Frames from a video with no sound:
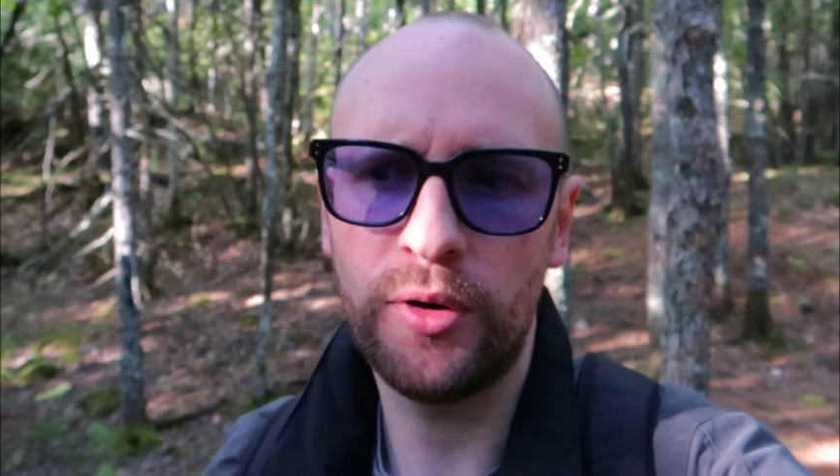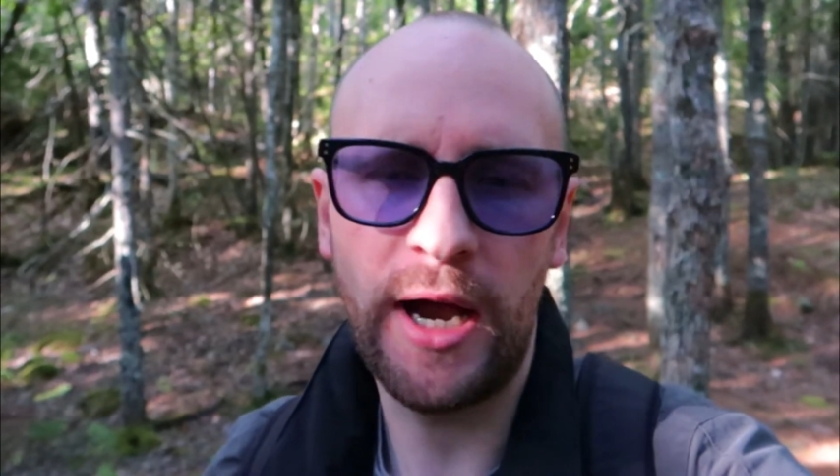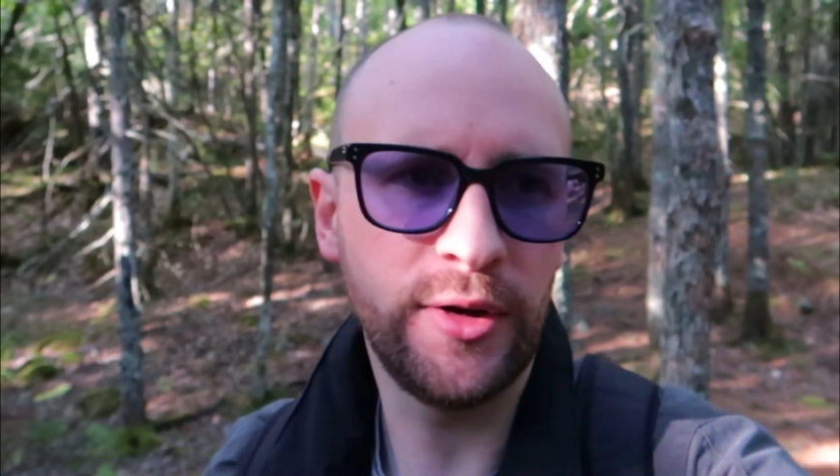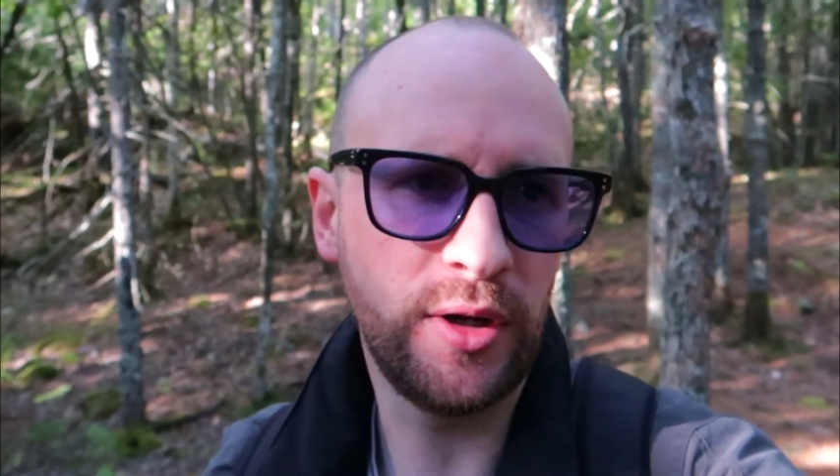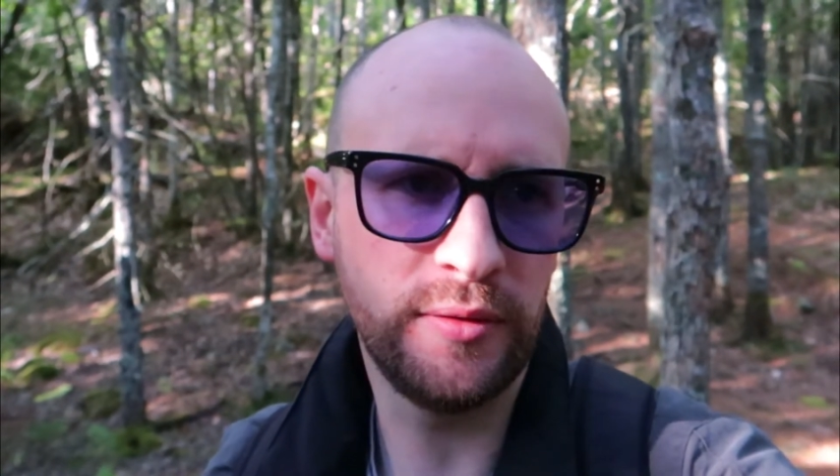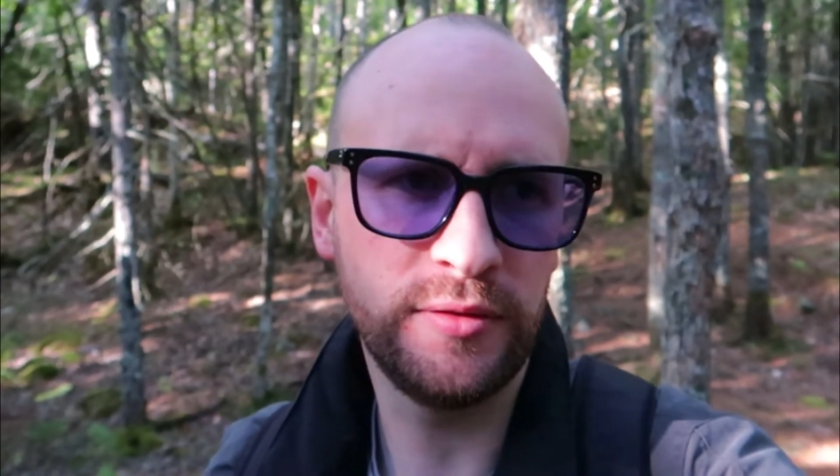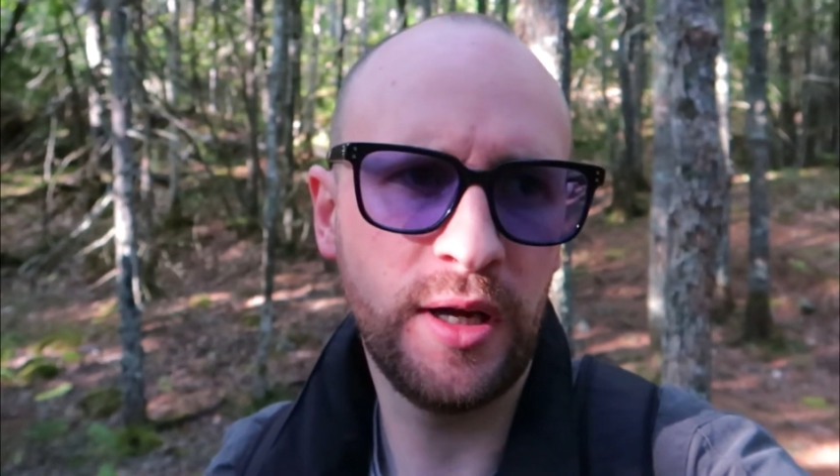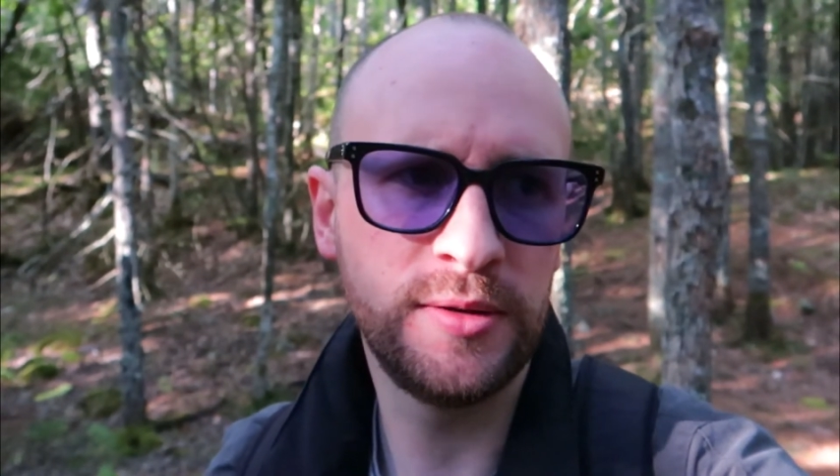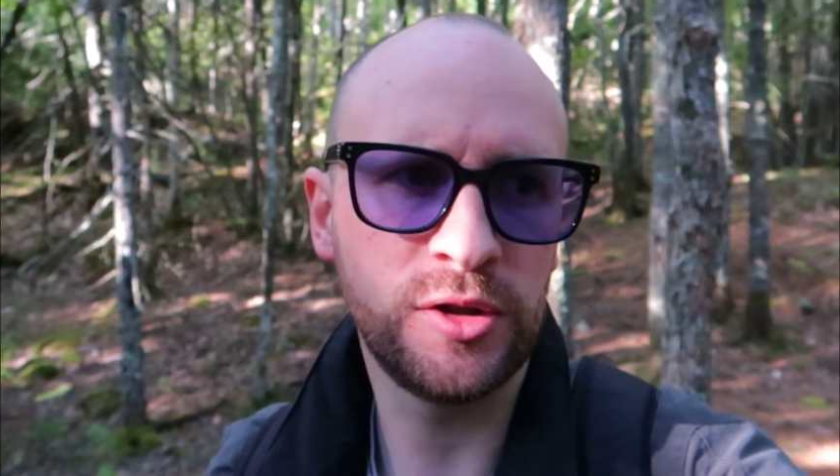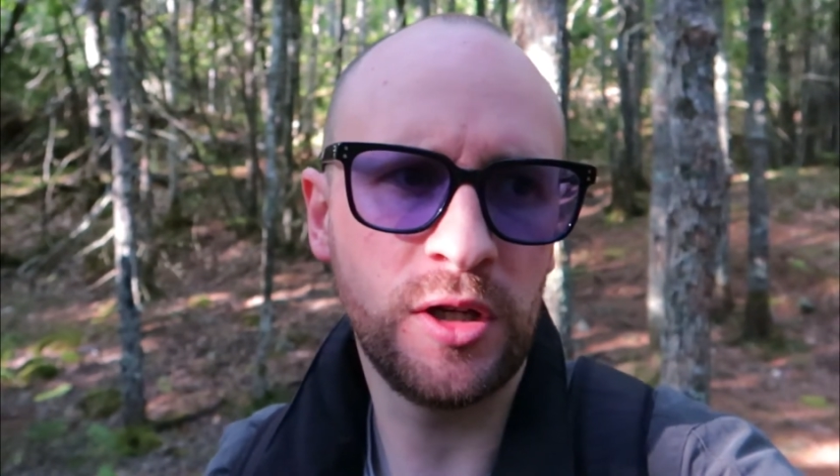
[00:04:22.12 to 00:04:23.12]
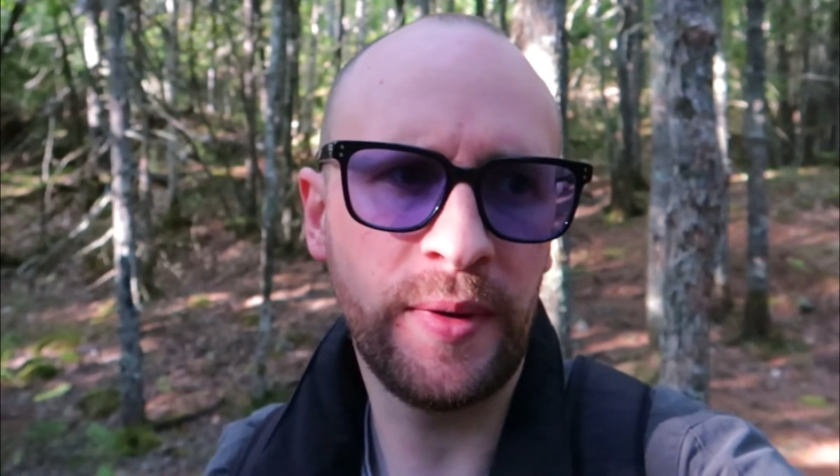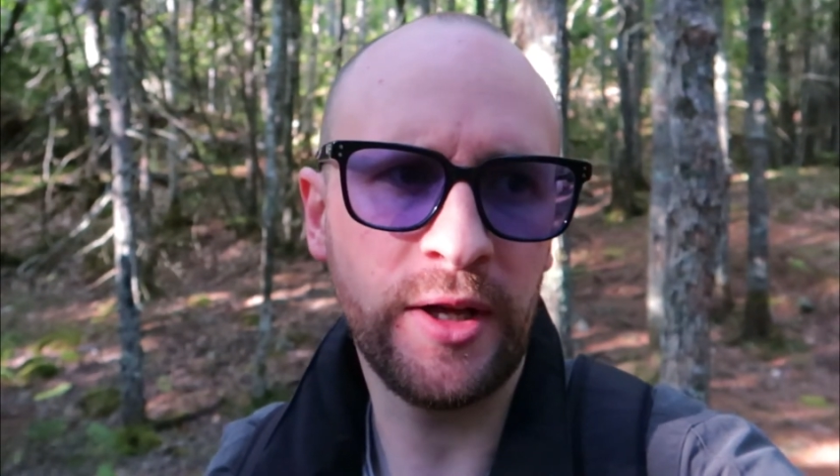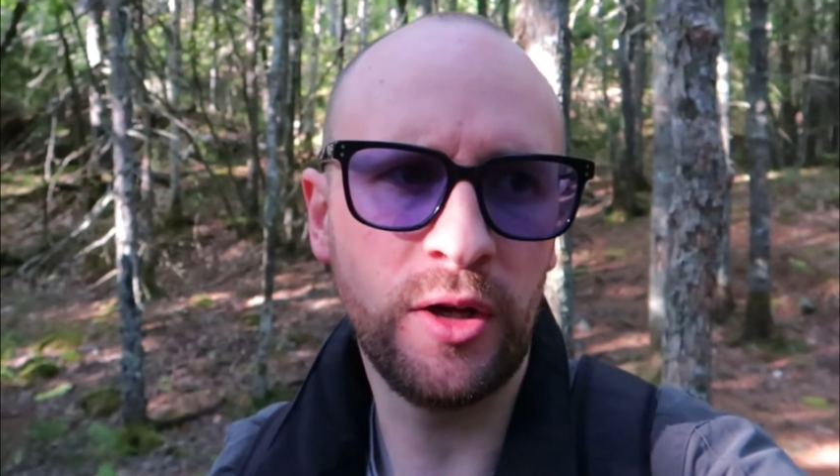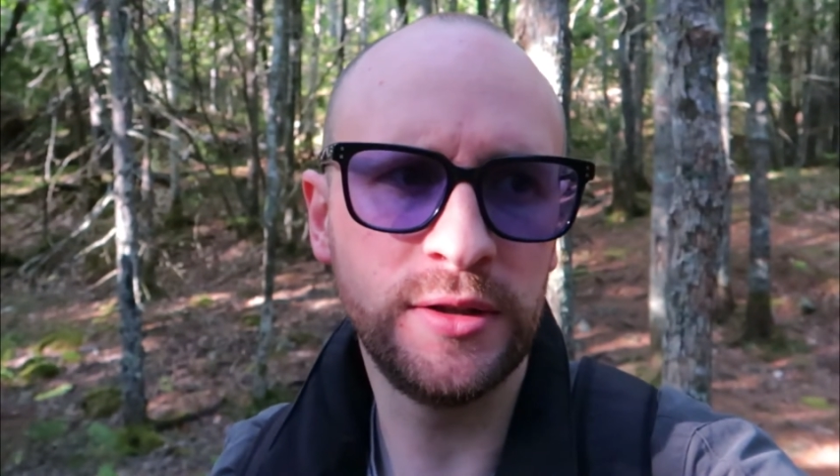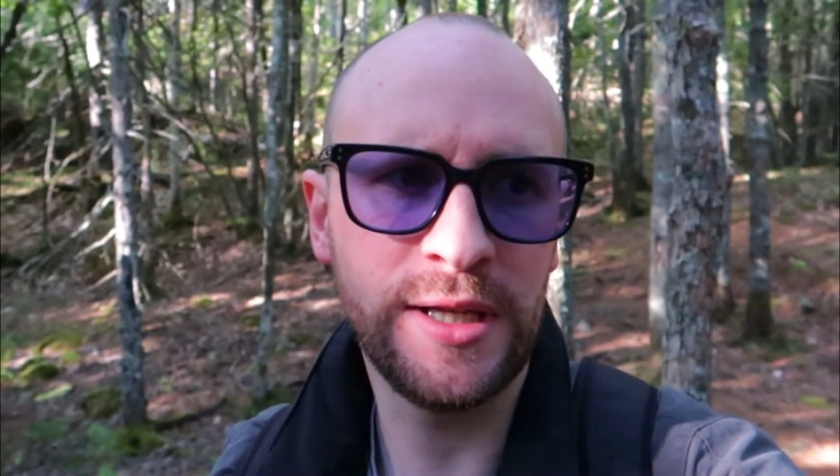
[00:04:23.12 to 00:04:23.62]
proud of and
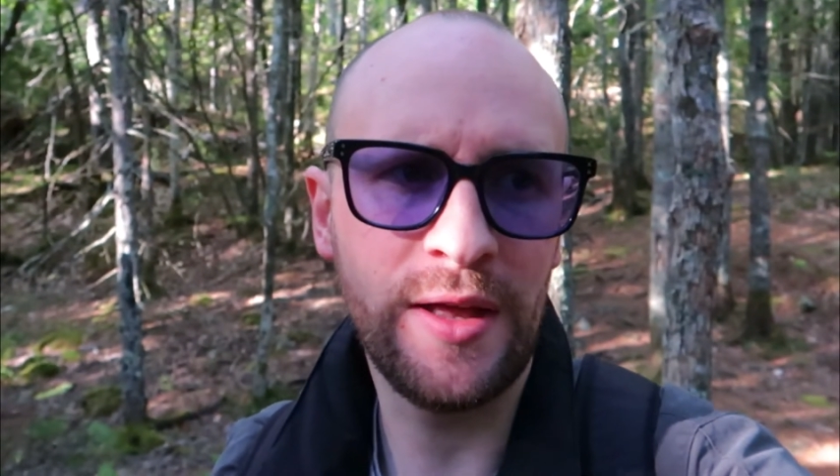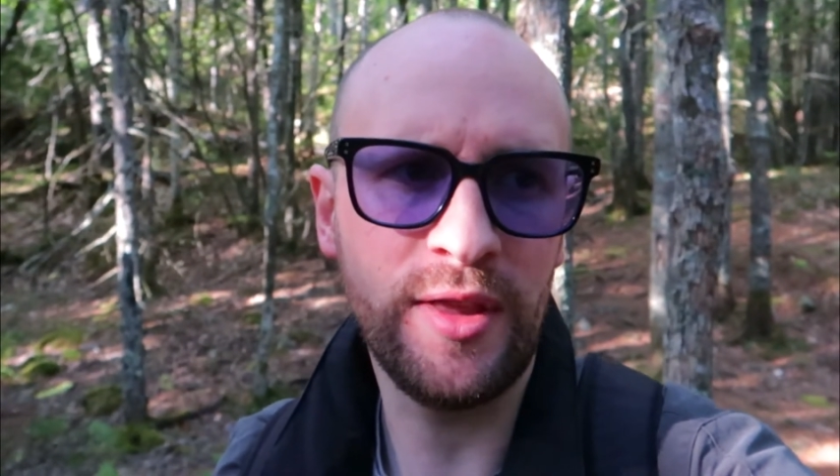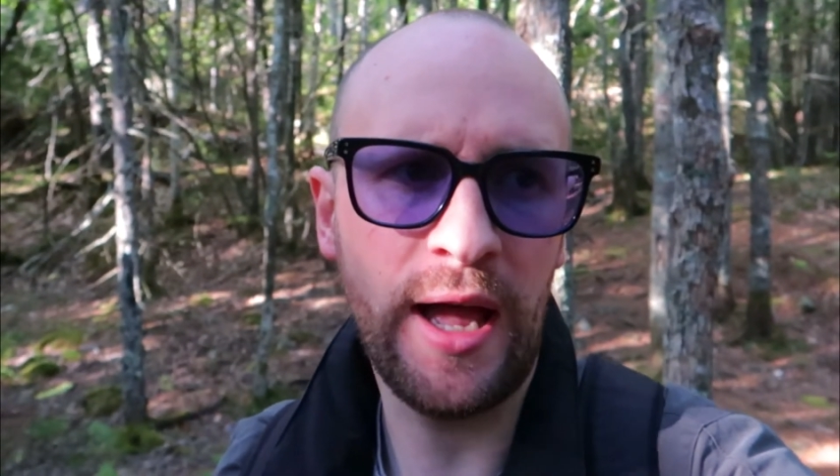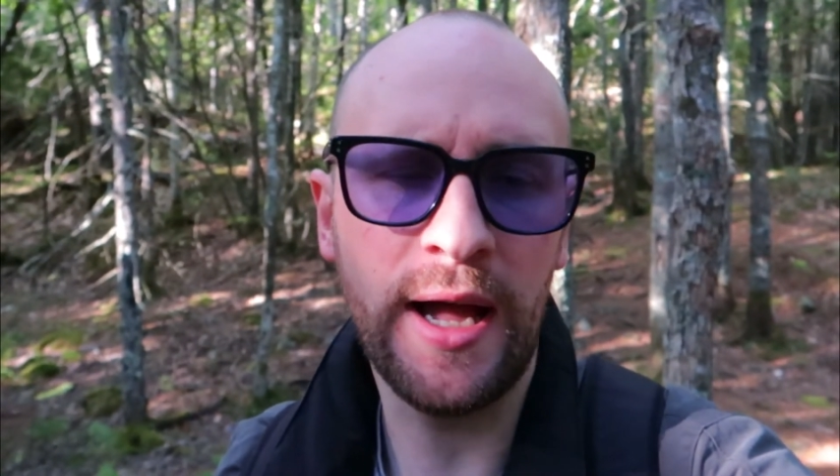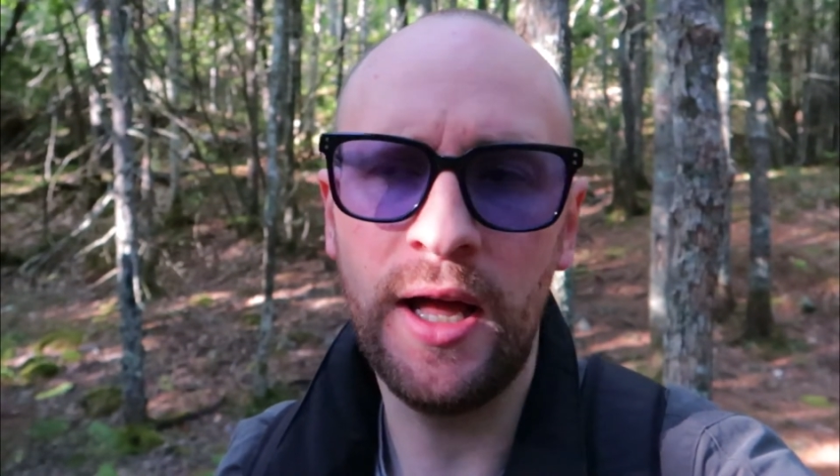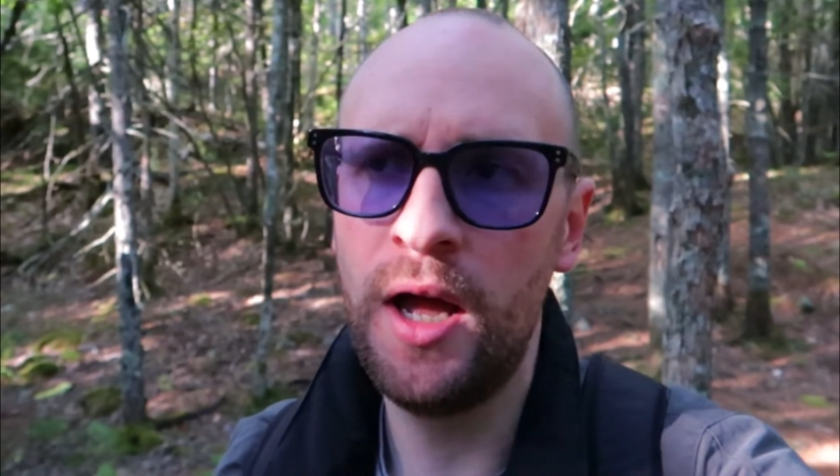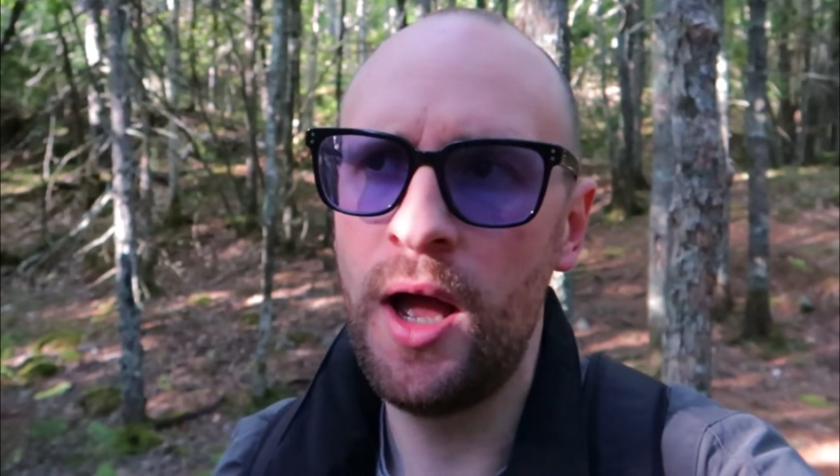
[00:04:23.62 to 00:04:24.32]
make content that